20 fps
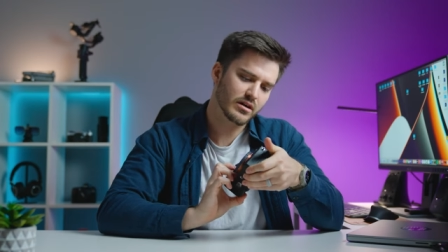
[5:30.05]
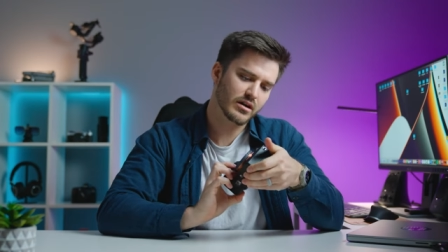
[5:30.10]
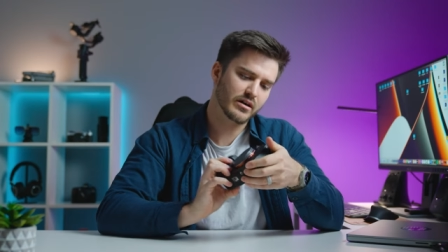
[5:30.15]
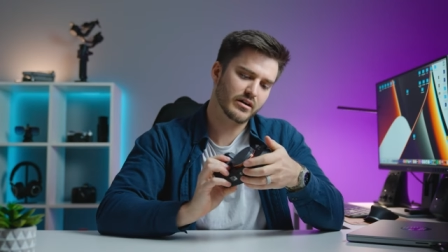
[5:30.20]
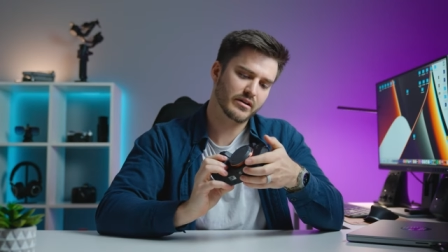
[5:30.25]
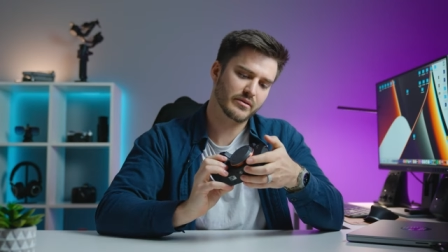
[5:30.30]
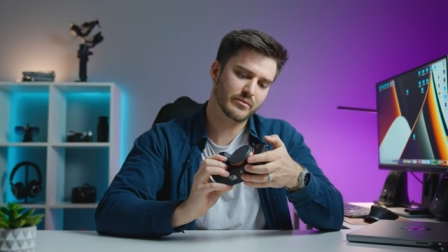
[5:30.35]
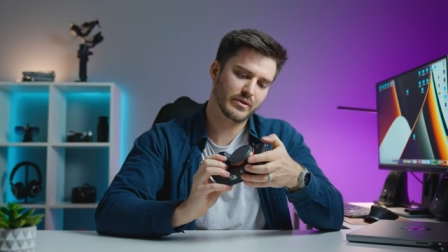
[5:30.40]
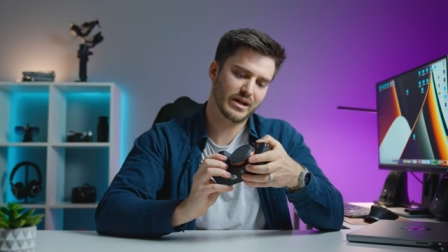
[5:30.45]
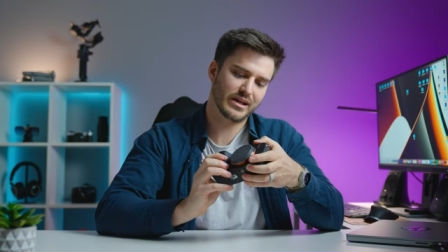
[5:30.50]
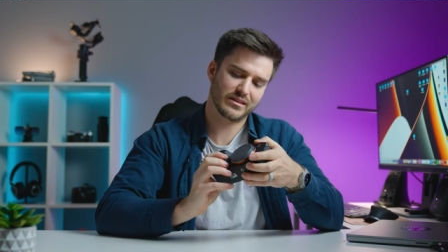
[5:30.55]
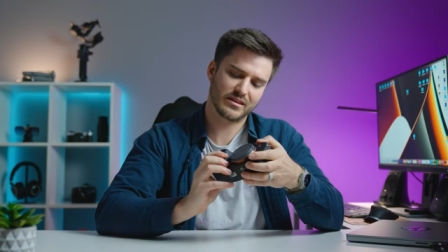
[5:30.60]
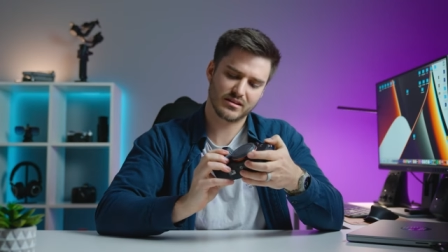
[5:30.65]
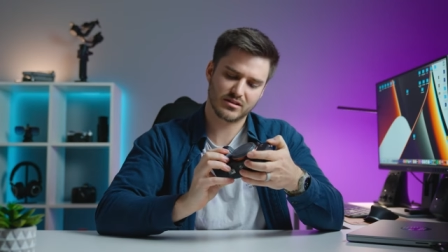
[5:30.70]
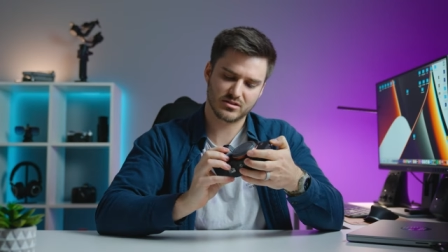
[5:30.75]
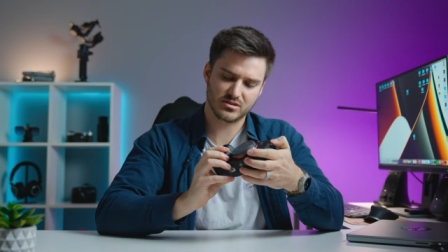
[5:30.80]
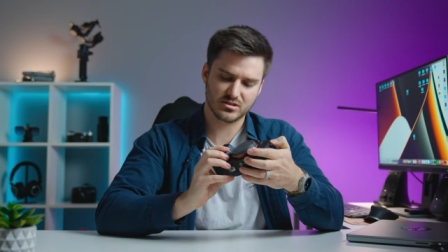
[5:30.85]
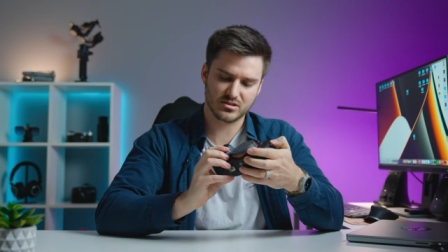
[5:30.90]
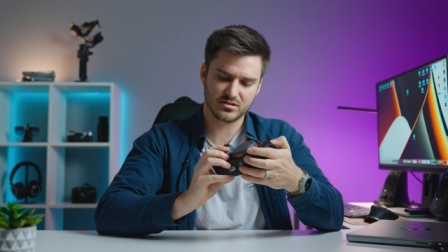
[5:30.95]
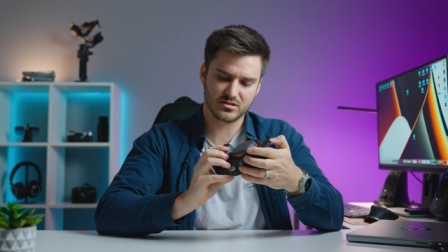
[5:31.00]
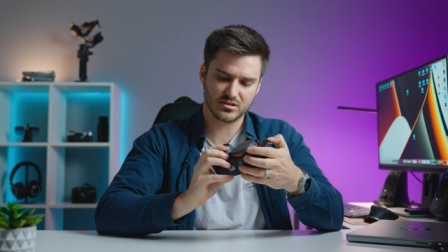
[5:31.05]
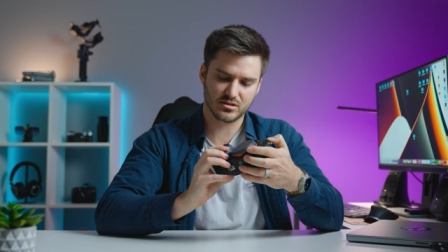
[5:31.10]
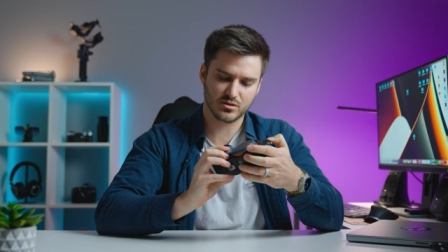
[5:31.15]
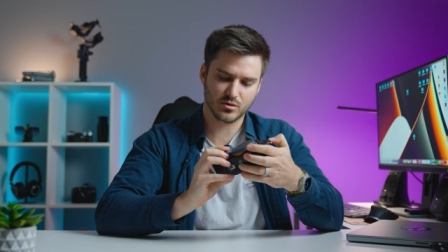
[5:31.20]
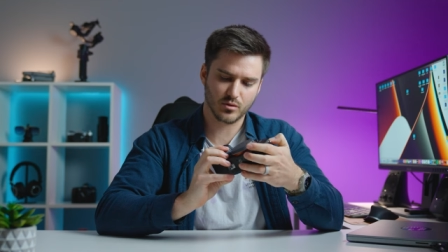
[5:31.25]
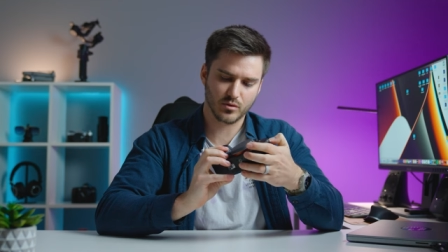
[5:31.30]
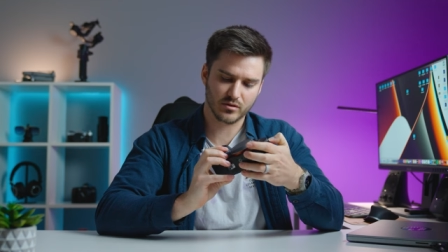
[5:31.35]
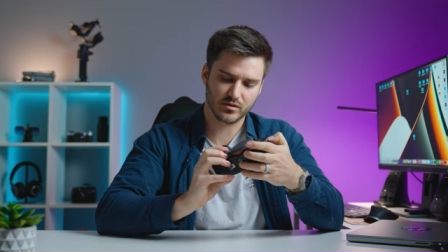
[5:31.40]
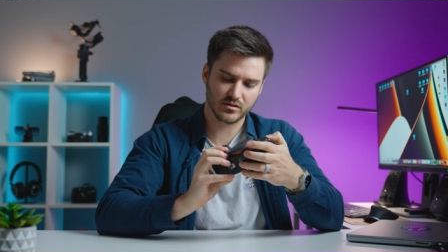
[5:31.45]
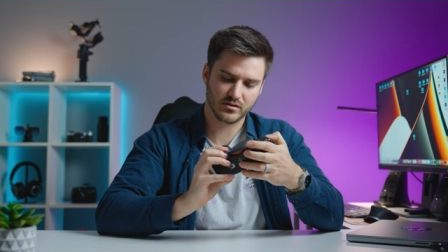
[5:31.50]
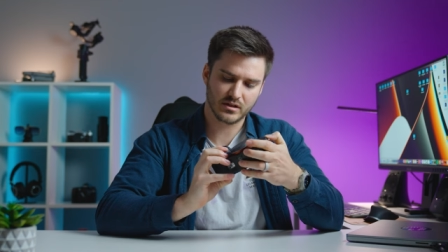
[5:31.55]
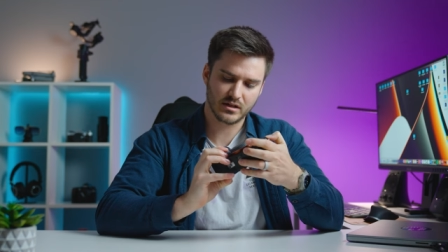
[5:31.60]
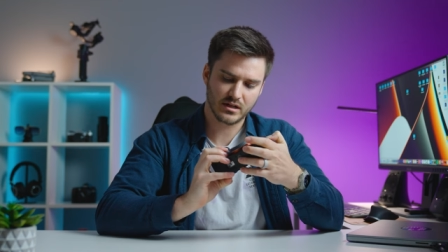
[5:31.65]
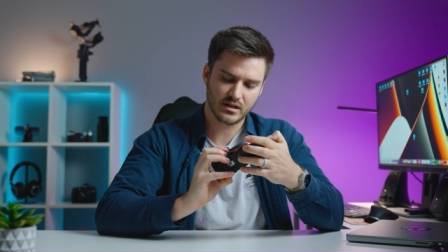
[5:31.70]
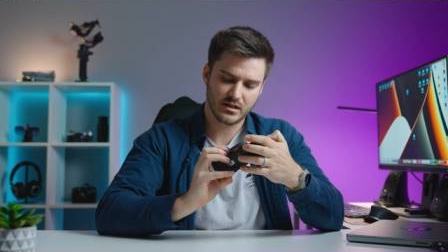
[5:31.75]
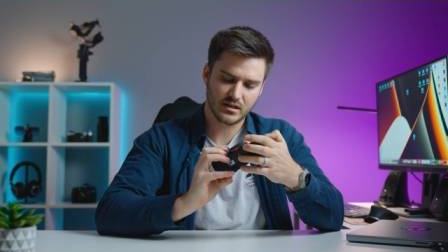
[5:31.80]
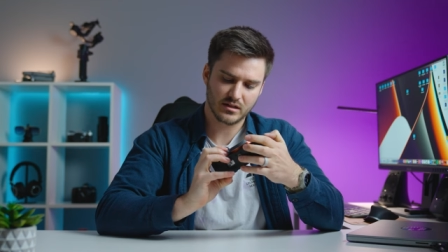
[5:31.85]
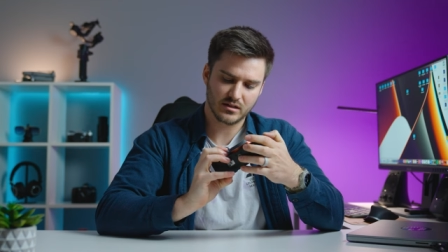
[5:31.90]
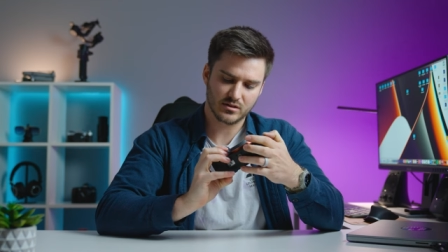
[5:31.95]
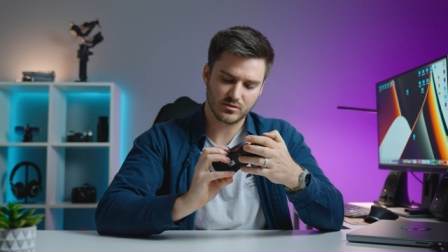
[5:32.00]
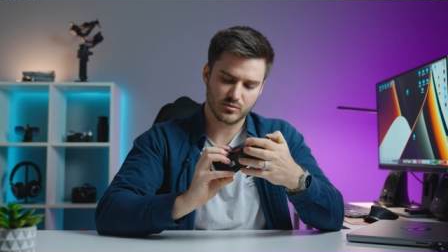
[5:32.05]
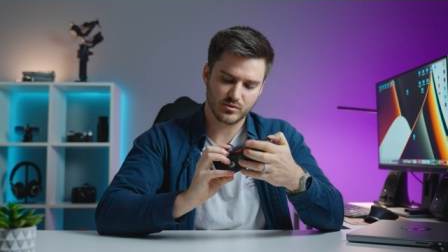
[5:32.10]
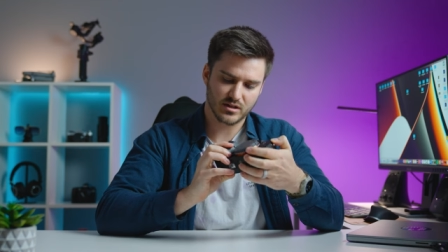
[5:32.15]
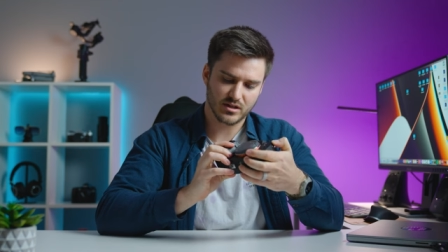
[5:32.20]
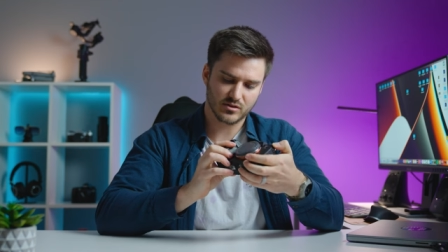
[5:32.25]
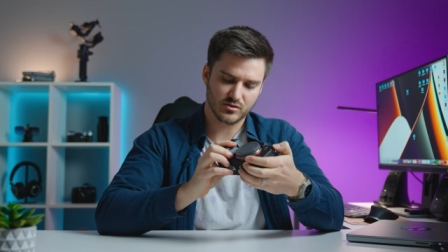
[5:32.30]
Uh, I think it's just this corner is where